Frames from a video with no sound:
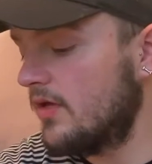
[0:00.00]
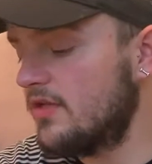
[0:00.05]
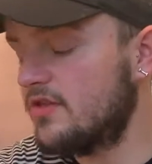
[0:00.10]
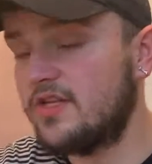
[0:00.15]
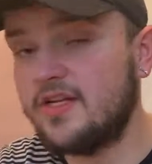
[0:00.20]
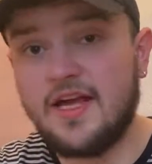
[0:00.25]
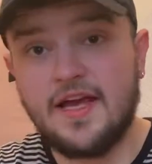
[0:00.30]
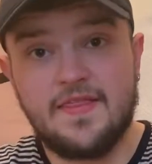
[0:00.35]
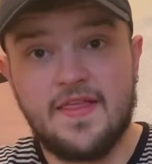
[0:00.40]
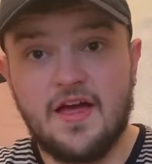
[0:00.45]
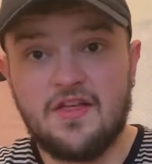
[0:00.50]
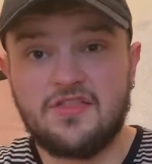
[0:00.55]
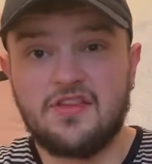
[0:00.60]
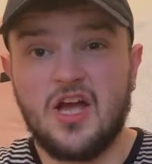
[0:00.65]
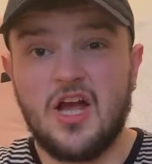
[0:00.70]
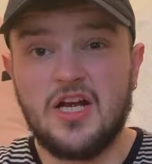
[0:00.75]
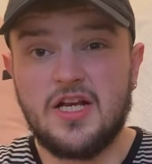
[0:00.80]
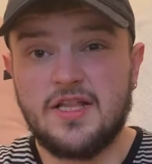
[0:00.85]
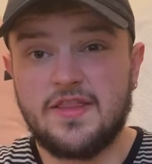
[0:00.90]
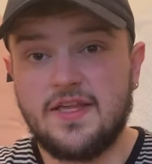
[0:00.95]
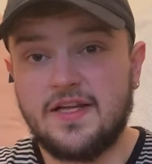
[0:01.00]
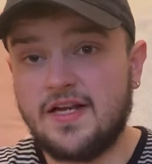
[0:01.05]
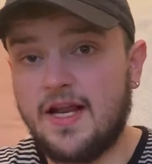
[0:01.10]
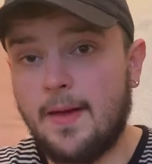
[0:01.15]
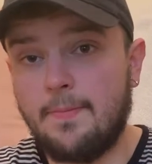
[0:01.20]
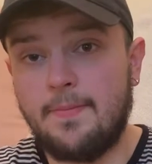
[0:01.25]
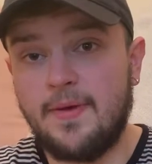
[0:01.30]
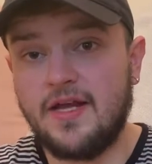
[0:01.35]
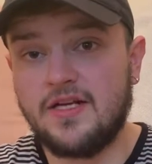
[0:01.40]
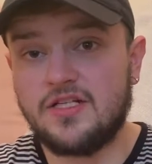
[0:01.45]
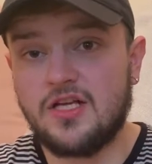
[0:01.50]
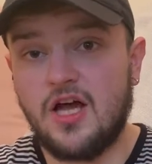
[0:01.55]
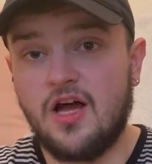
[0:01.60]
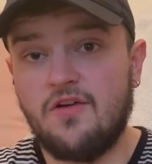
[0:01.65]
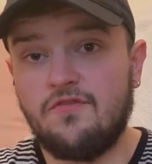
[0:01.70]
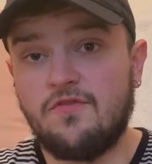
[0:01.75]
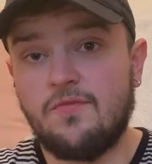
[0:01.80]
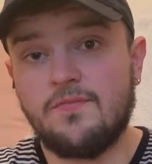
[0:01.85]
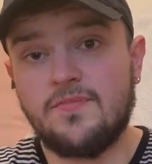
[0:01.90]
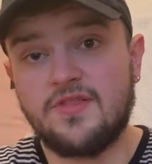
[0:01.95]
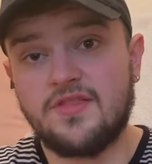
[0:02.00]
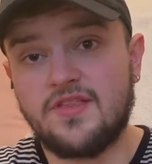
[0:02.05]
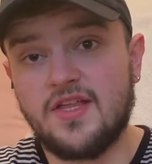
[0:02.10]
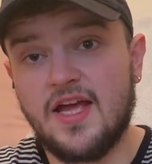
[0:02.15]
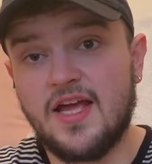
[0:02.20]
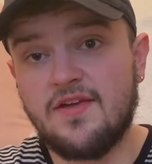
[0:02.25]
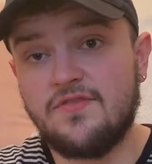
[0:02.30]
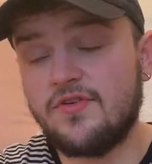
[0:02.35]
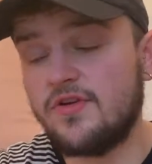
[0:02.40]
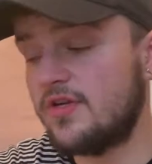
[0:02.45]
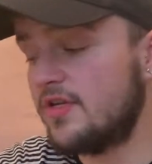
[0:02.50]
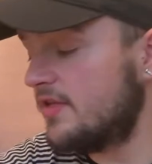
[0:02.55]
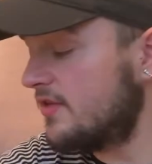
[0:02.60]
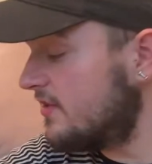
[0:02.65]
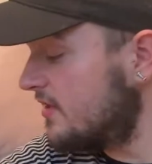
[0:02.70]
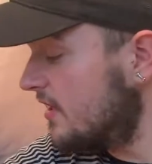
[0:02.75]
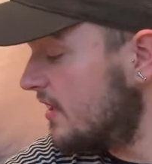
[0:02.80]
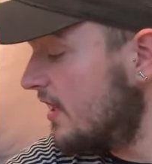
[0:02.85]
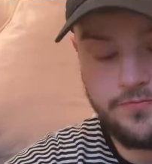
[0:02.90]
So, yeah, that's the only thing that I picked up from Savers.